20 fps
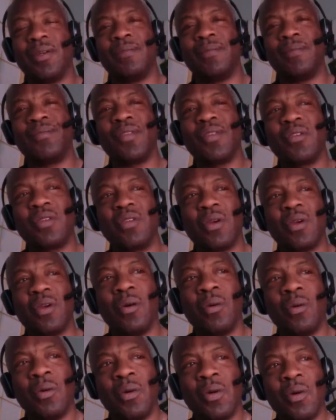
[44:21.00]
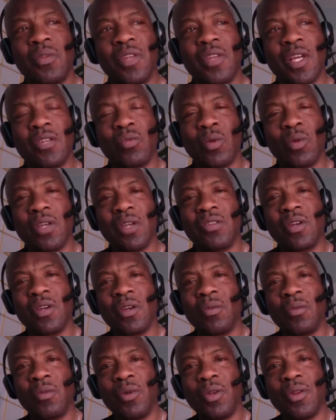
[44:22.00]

So that's what I started with.